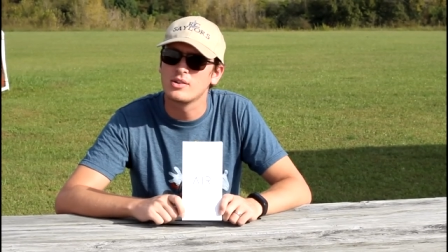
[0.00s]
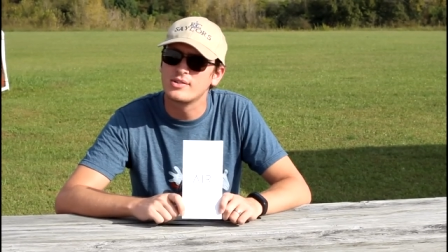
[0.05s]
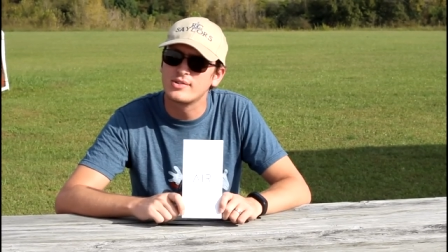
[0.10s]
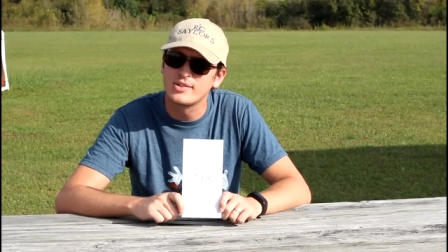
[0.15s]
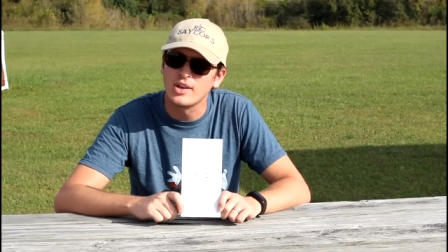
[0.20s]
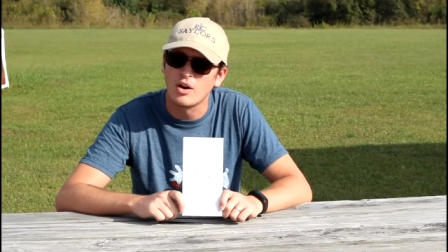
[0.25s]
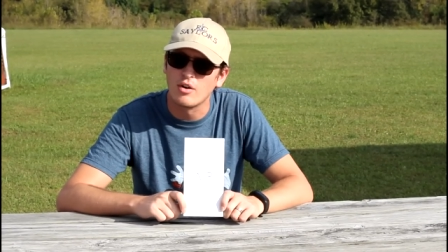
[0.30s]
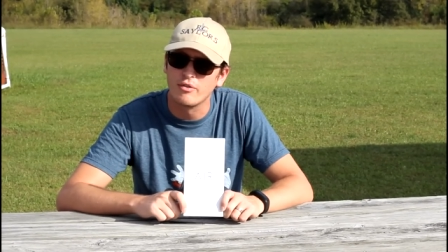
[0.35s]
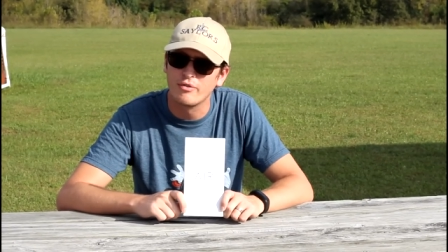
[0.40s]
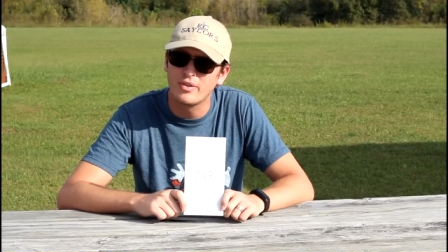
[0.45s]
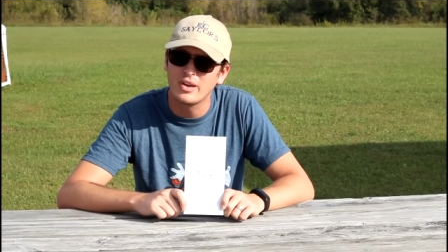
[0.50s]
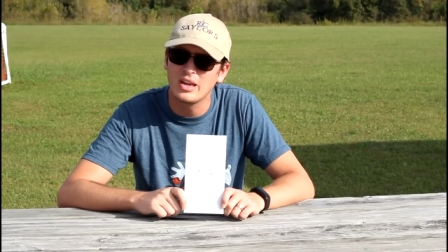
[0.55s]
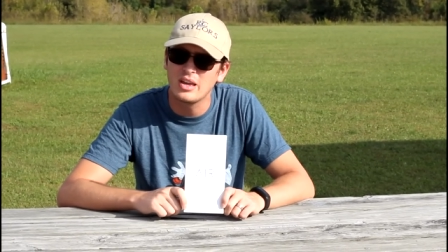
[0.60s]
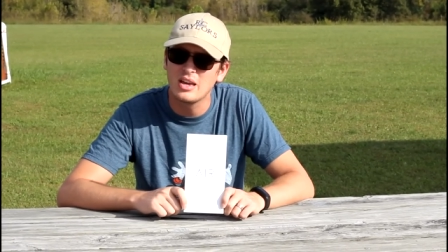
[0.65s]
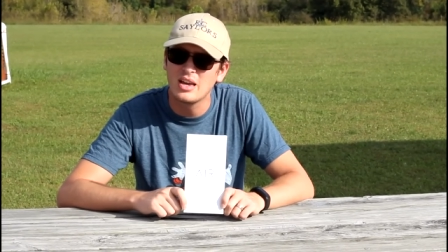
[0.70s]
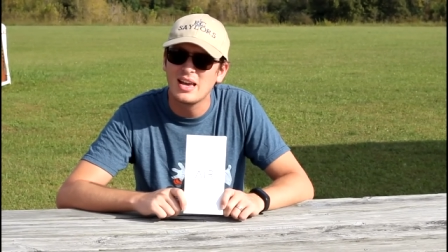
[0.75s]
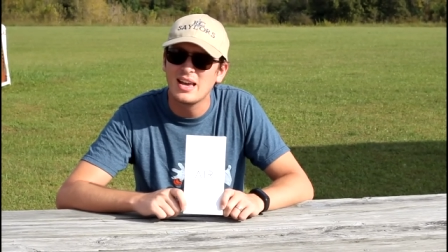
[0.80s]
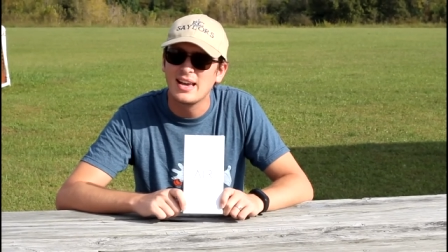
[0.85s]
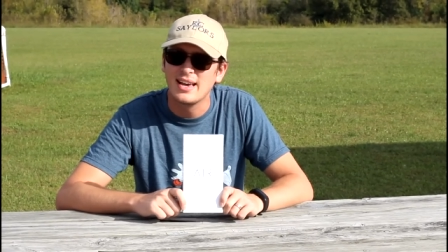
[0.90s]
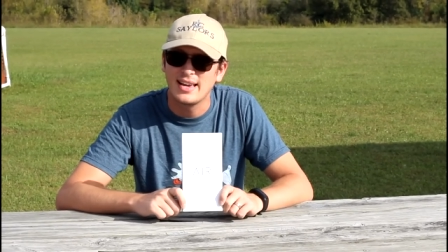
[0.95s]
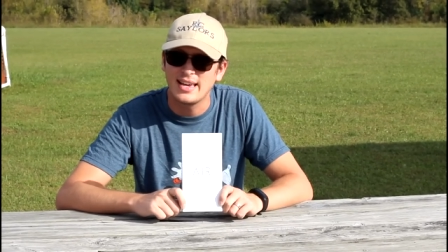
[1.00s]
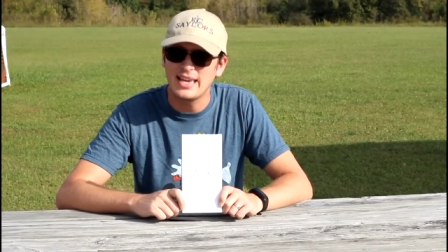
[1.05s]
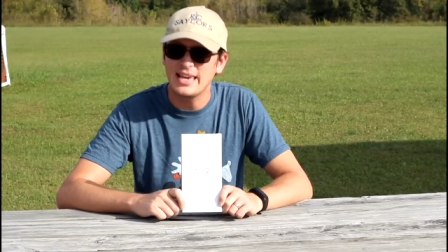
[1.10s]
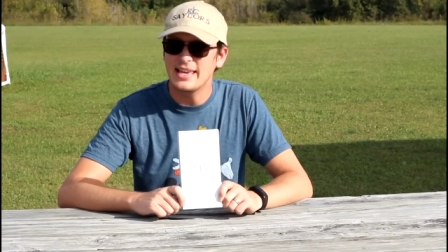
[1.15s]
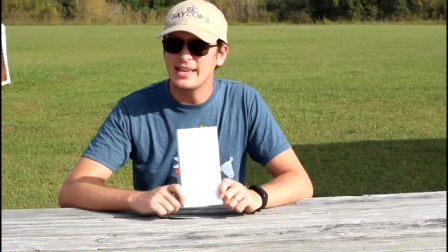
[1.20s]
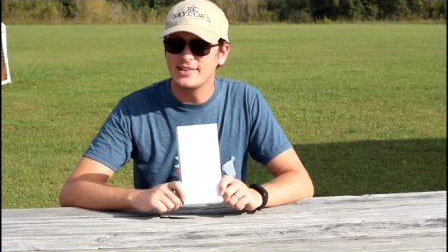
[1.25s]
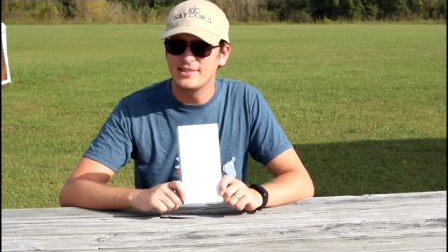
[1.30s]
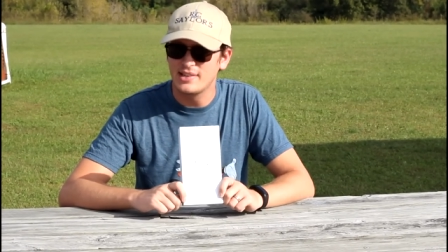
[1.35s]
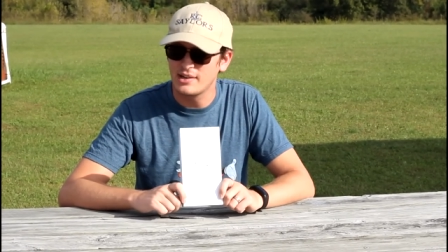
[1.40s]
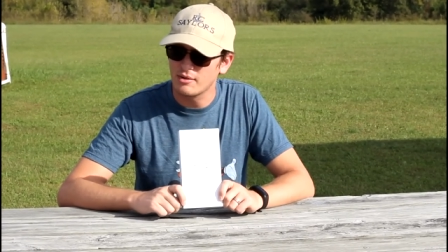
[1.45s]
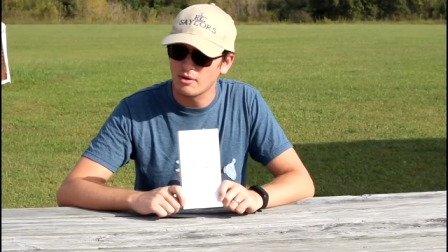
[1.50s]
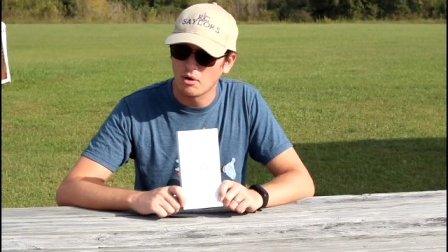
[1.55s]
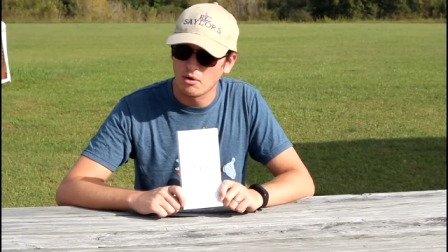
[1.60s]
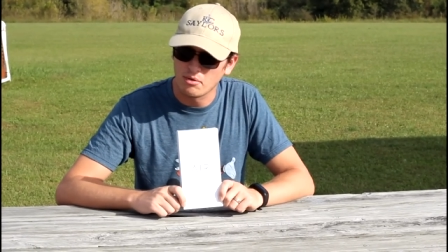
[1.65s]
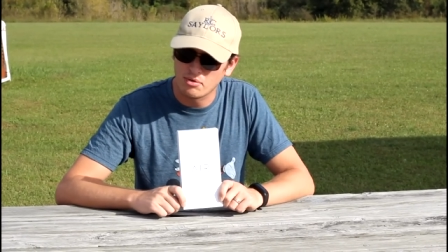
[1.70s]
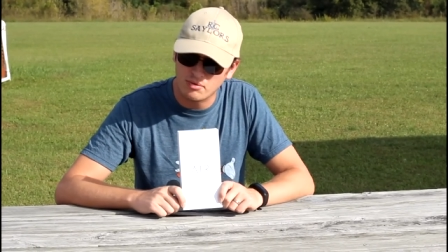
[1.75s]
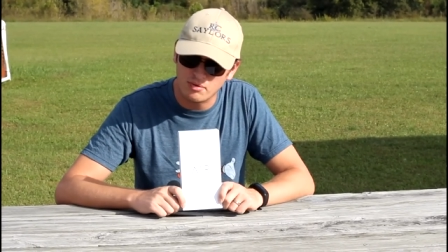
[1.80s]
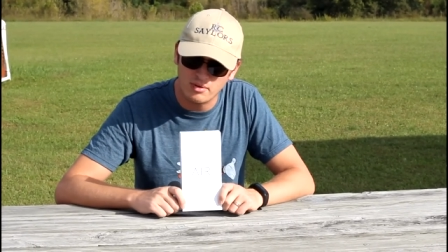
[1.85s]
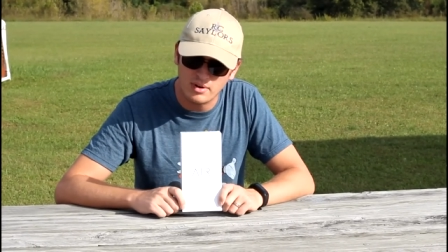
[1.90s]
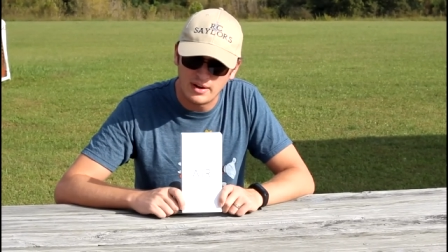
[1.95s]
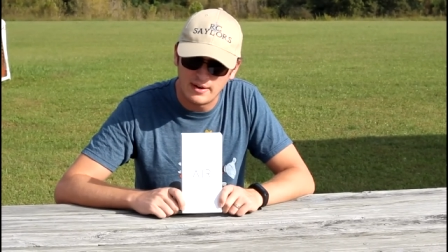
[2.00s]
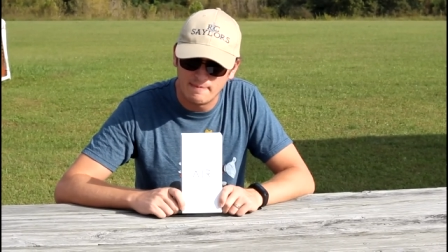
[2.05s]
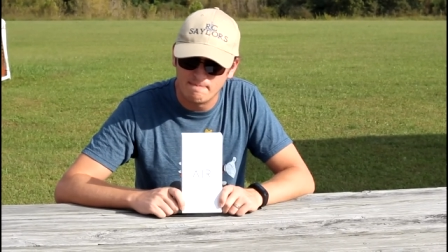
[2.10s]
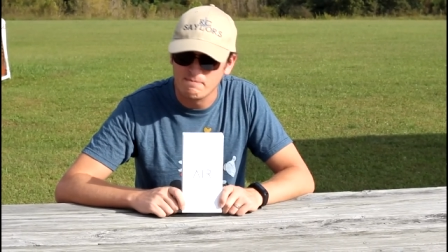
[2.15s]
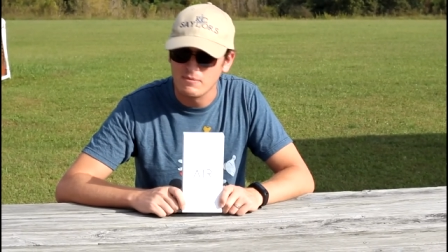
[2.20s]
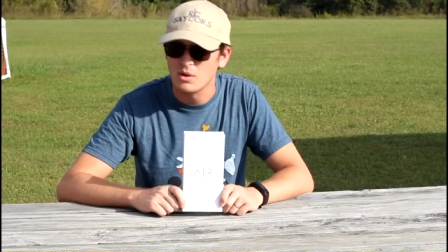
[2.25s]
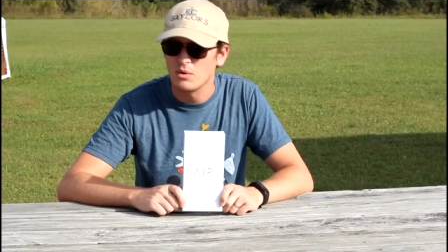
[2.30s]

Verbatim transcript: Selfie E03.